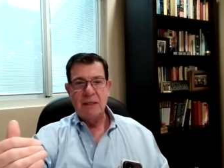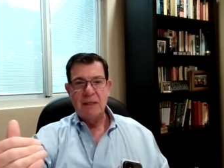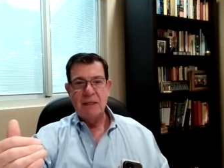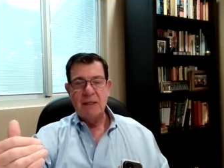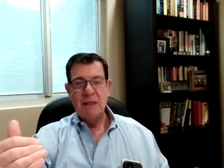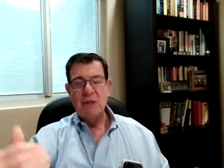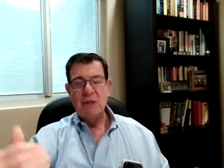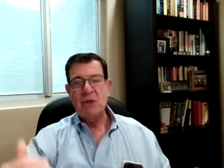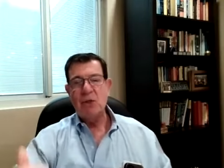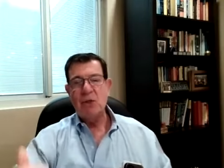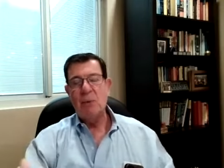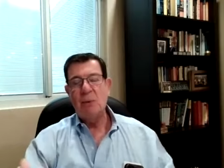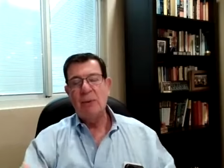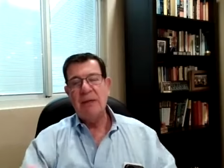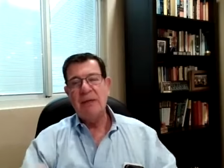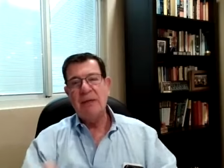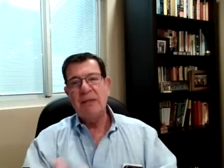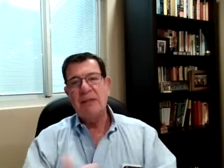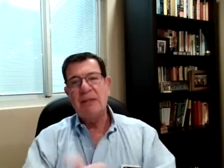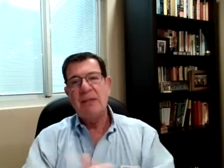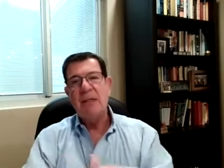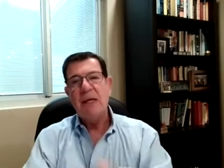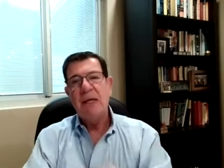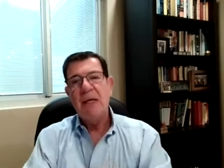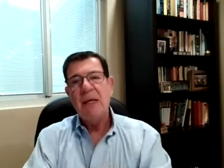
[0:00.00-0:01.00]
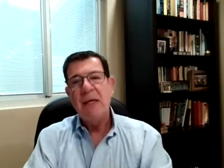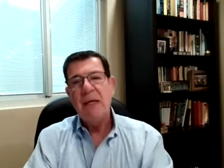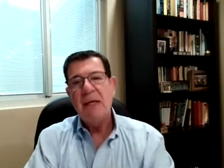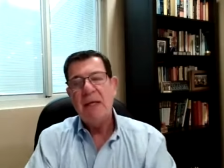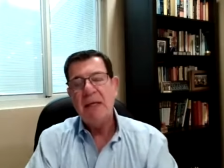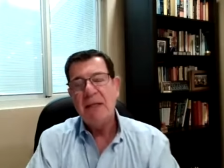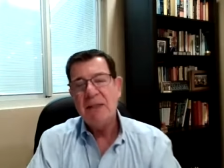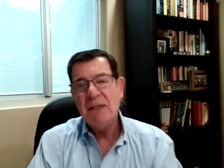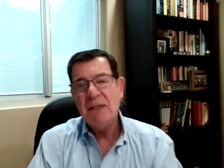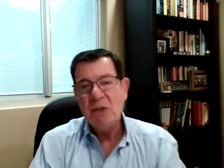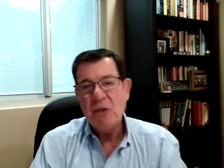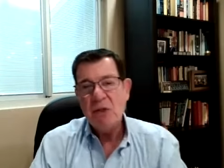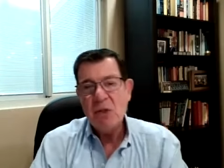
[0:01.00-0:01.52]
So it is, it
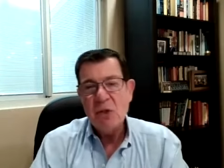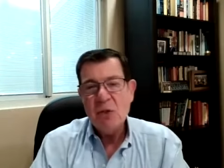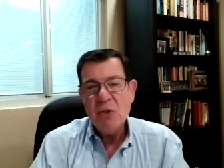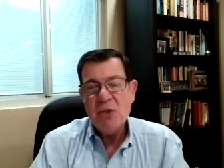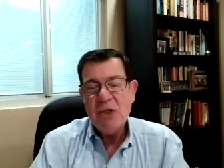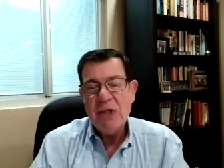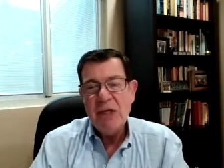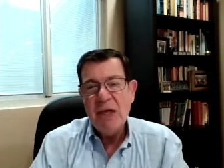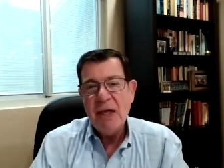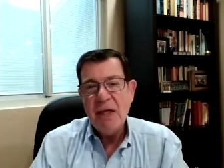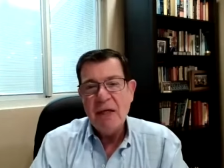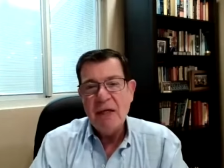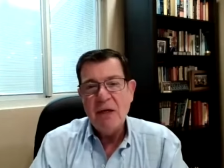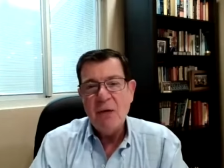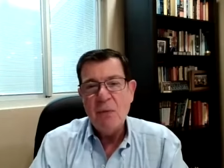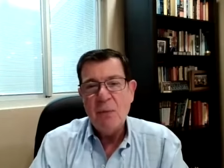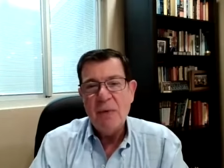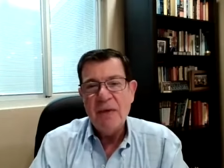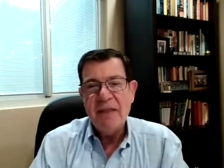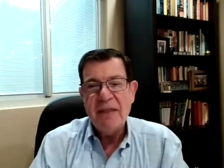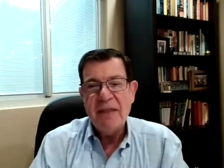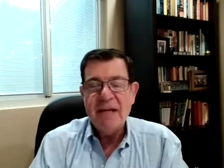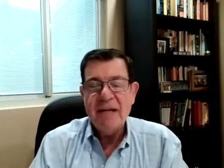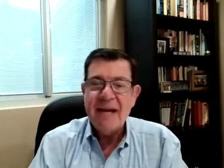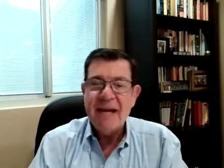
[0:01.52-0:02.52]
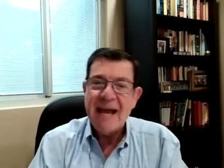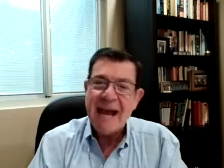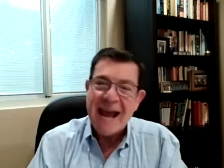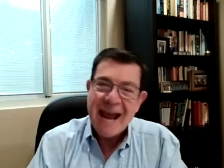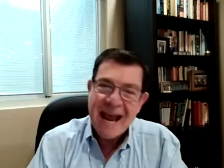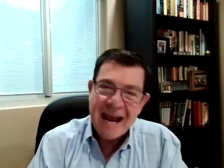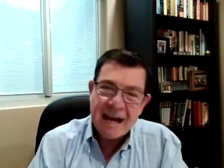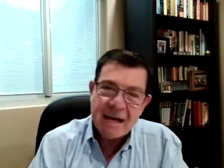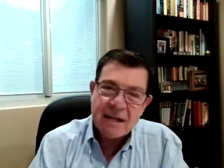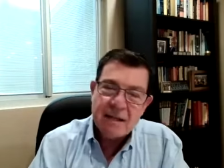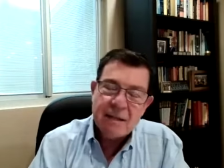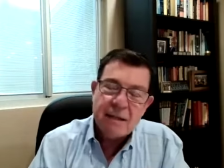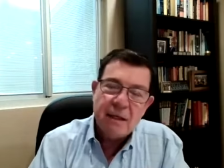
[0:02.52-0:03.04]
is associated with an
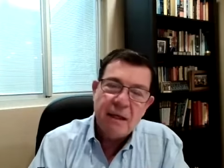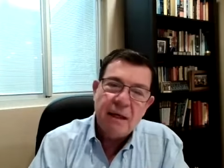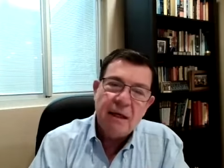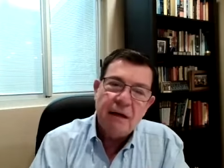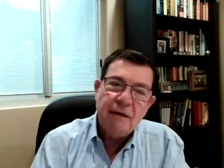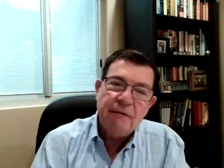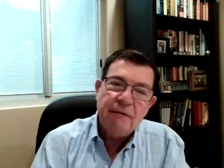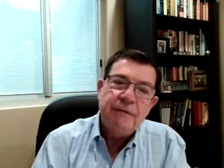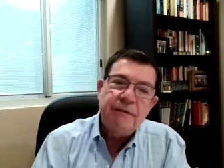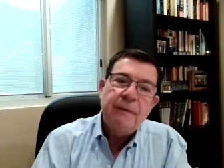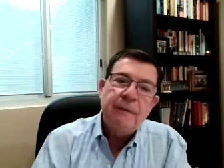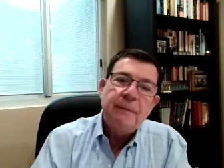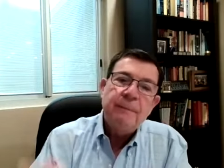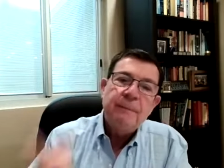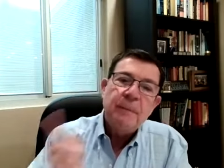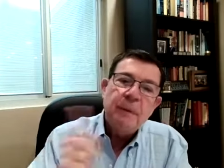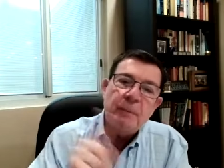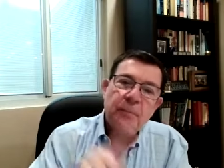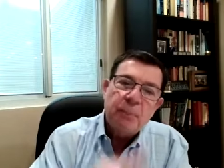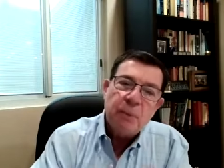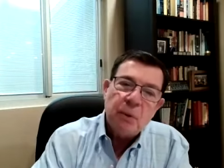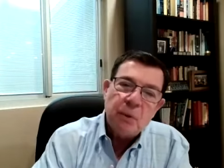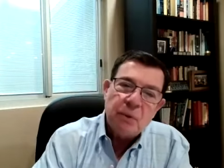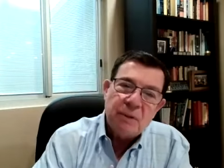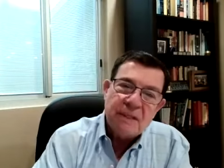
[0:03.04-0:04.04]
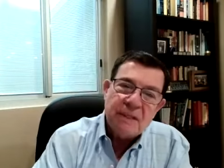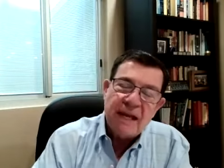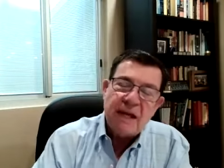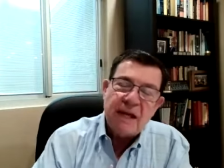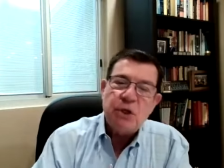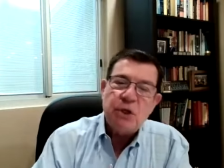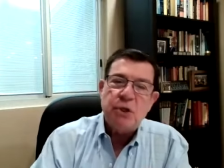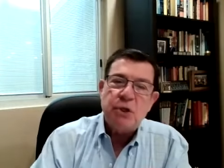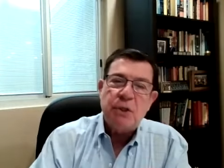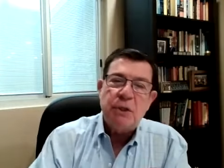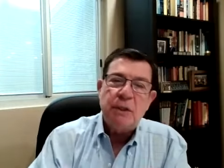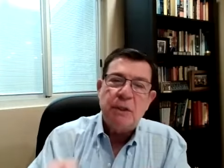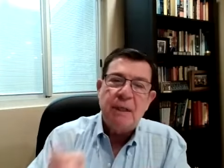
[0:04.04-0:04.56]
act of
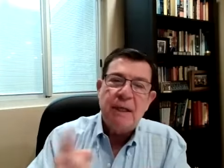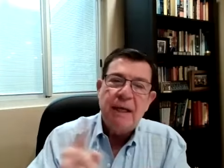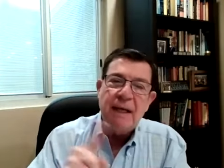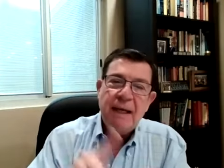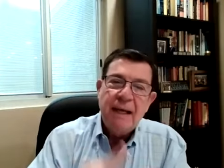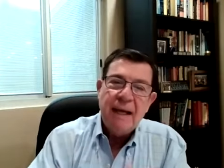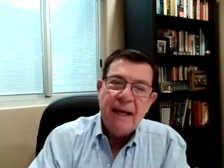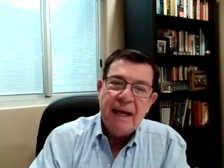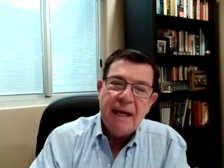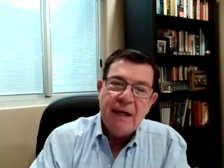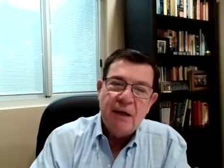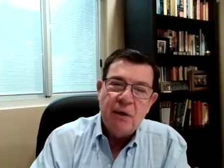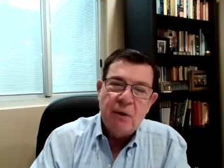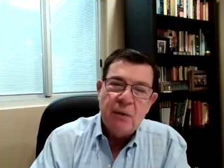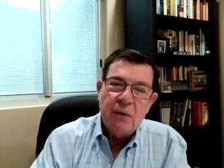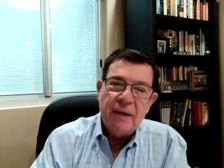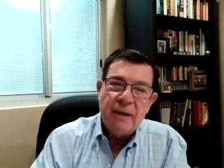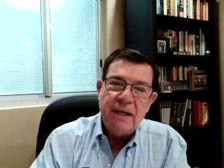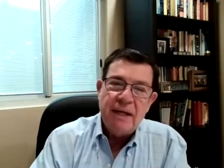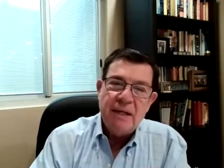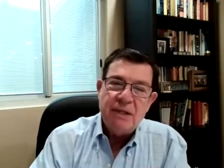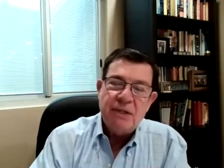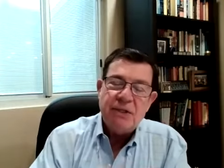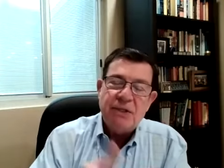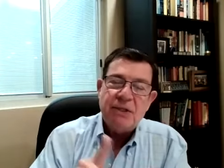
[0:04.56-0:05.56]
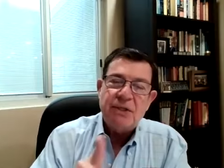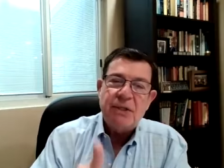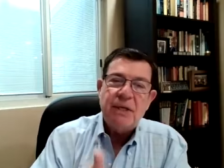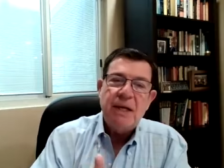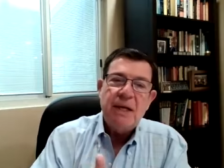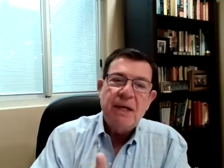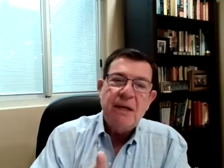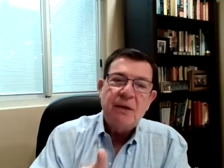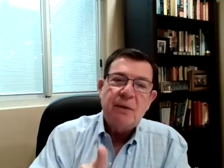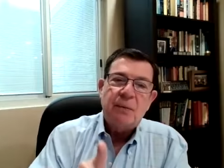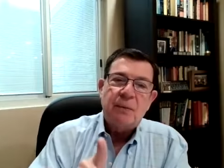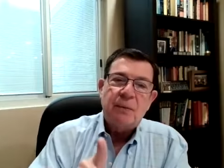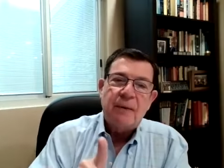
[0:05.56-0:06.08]
protection and grace
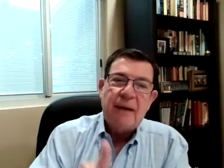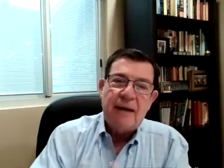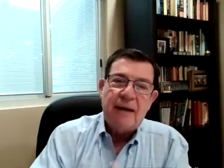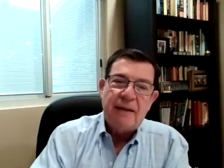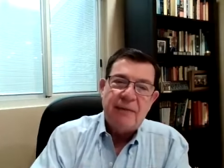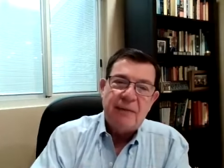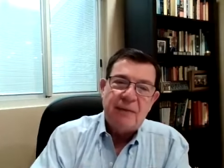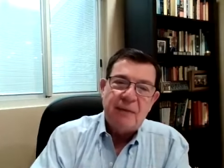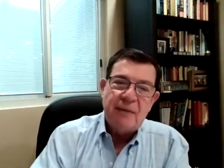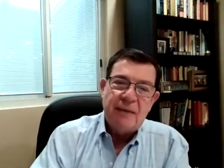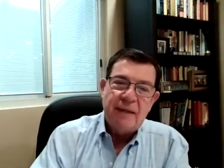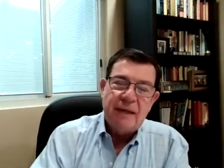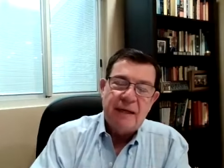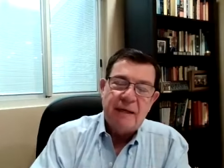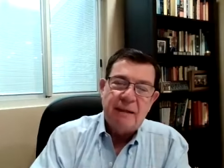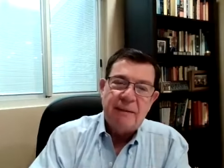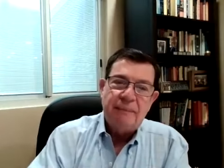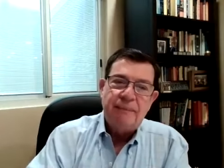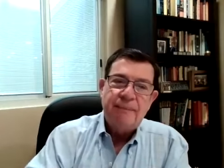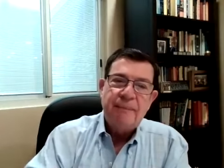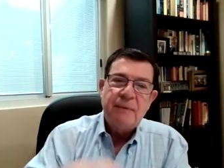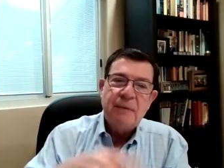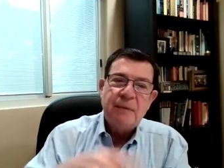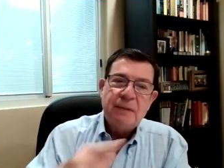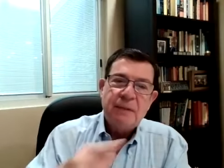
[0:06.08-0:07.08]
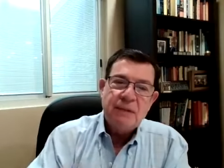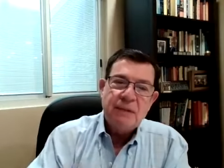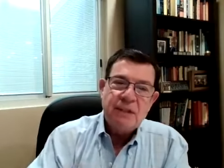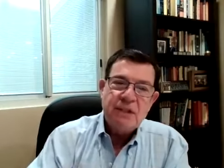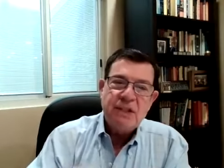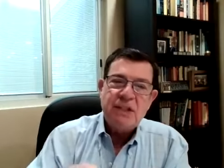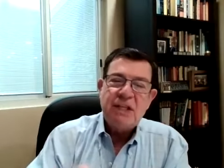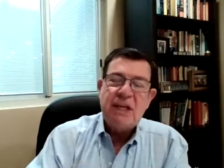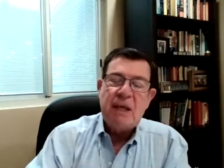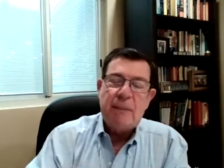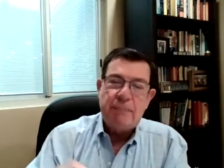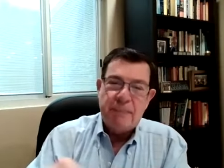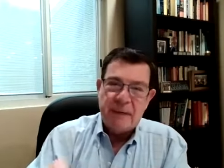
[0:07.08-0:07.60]
rather than
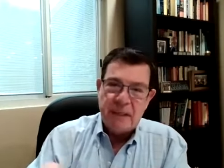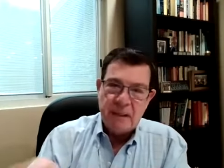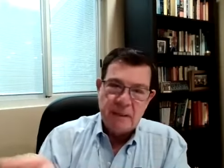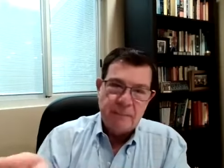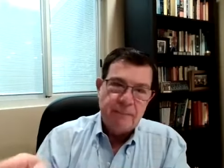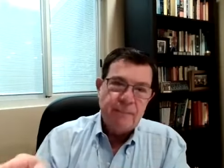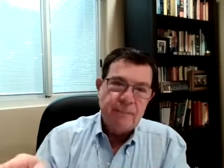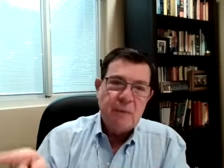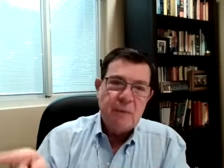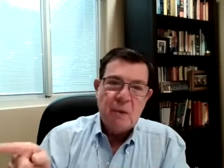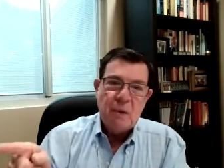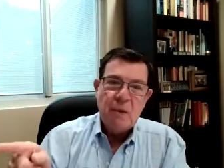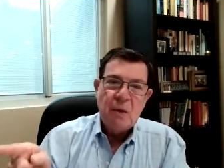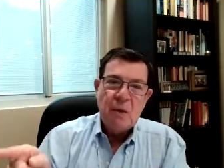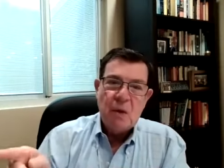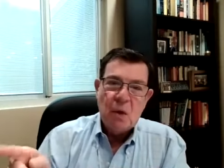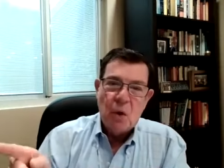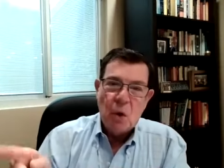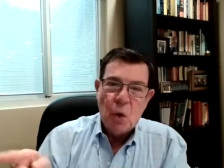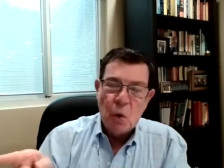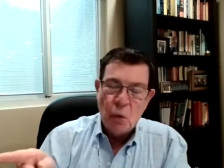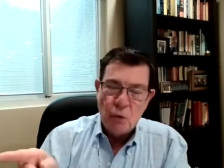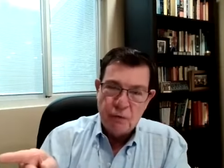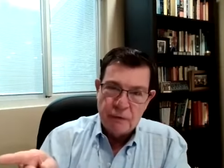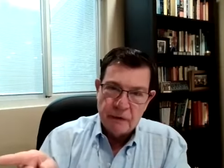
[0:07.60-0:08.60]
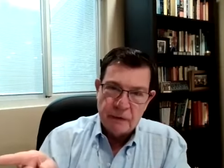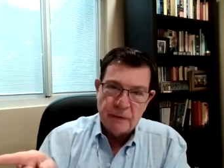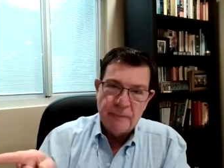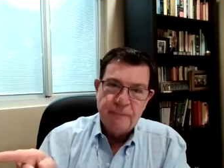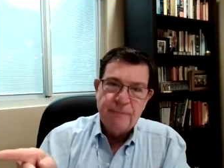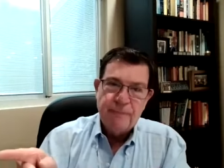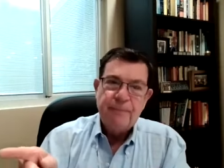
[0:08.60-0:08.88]
skipping over.